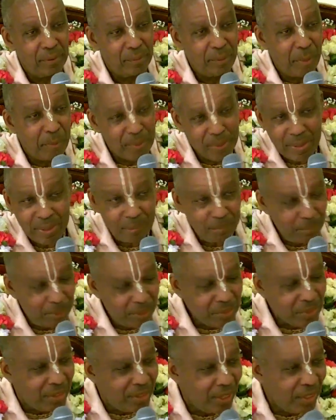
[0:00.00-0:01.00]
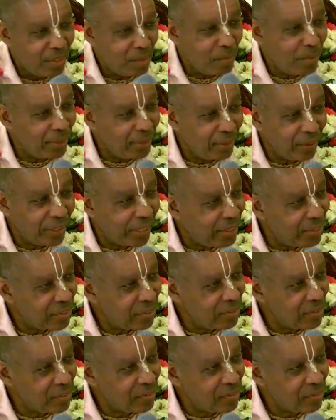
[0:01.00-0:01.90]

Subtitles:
Prabhupada mentioned that on many occasions.